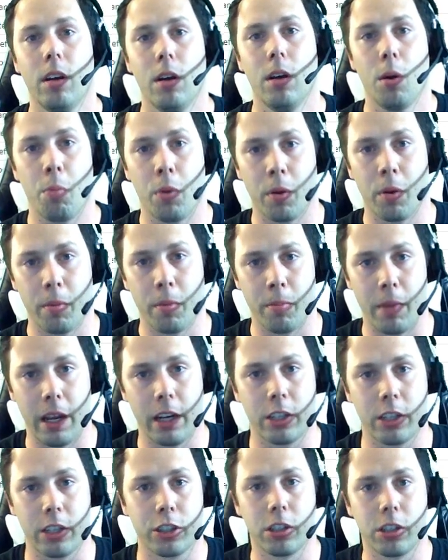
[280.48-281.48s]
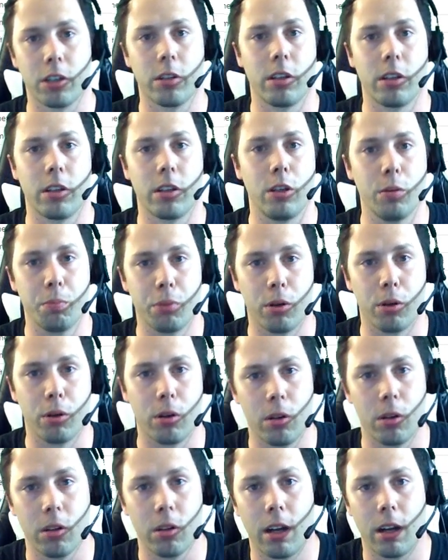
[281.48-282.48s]
but make sure that you
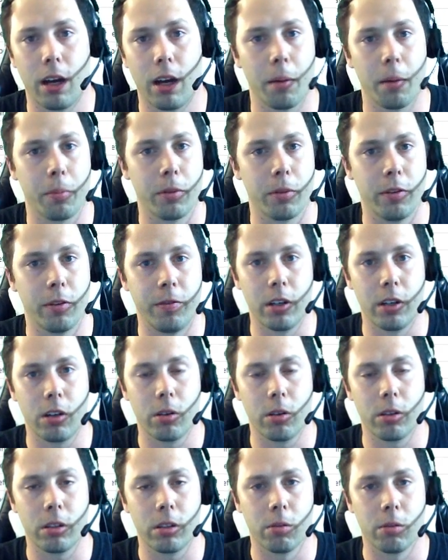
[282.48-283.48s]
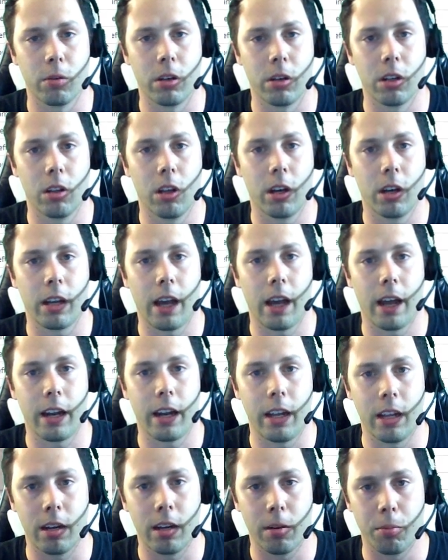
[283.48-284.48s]
pull up the vehicle that you're wanting to look at
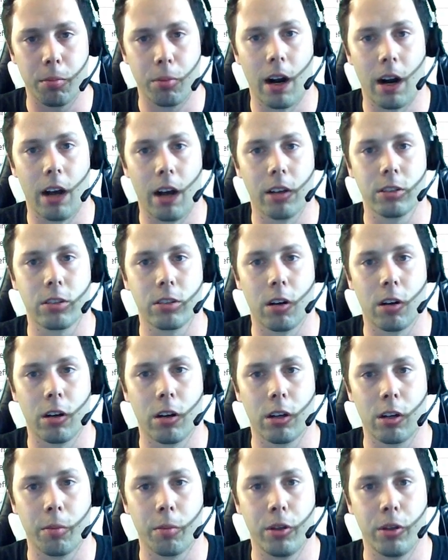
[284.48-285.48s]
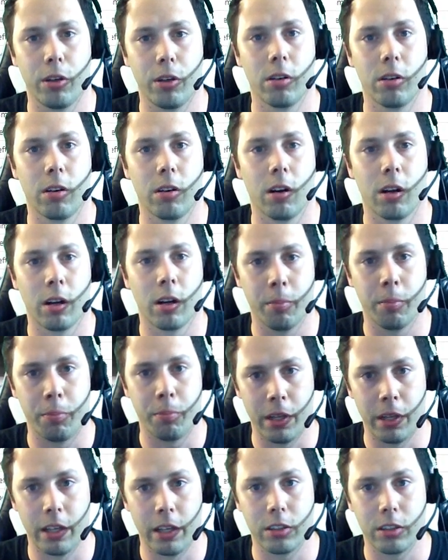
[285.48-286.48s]
in a browser, on a computer, on a
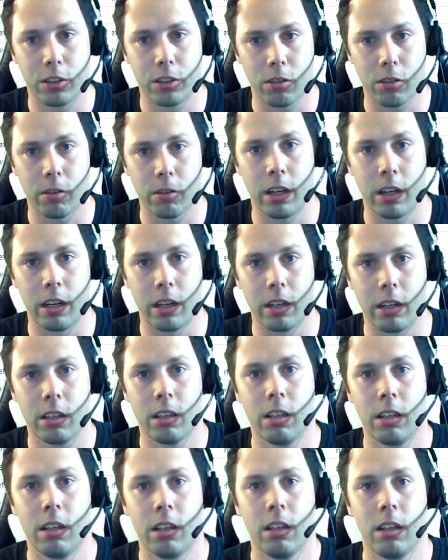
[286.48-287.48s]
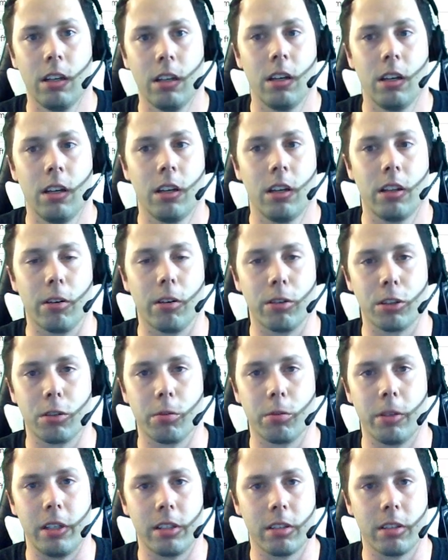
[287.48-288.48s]
big screen. There's a
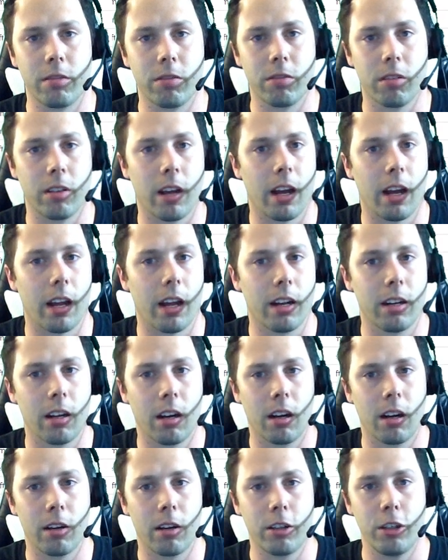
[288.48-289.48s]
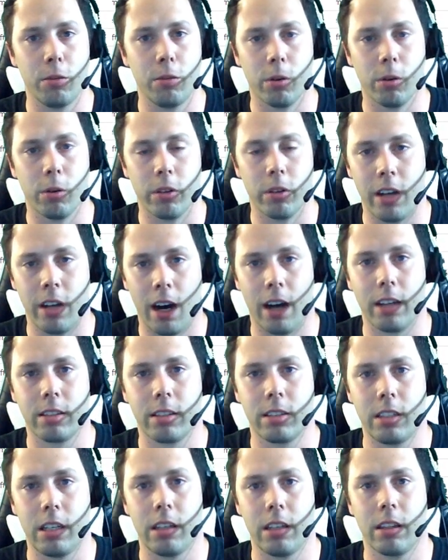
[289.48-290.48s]
reason for that. You will not
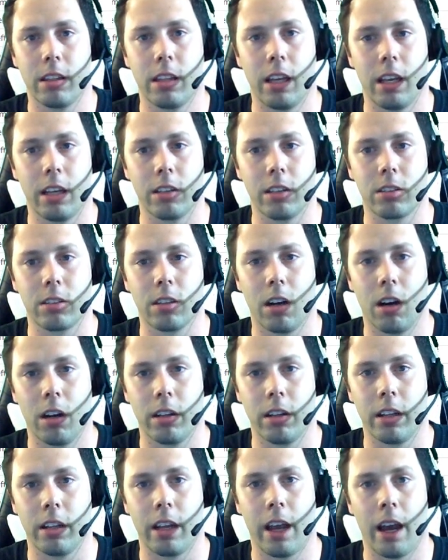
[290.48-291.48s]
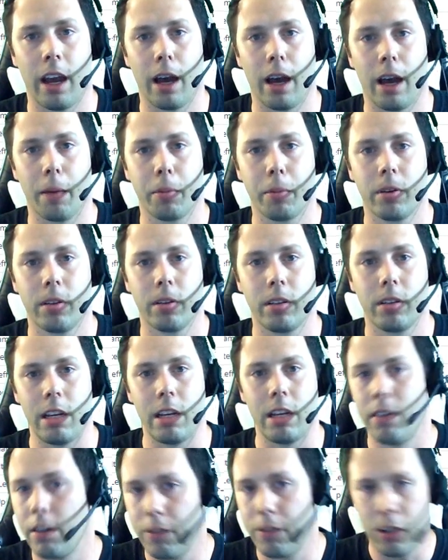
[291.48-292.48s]
see things on the app.
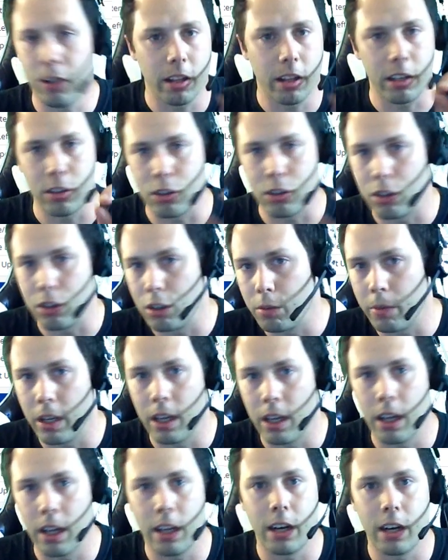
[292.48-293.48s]
Even if you zoom in and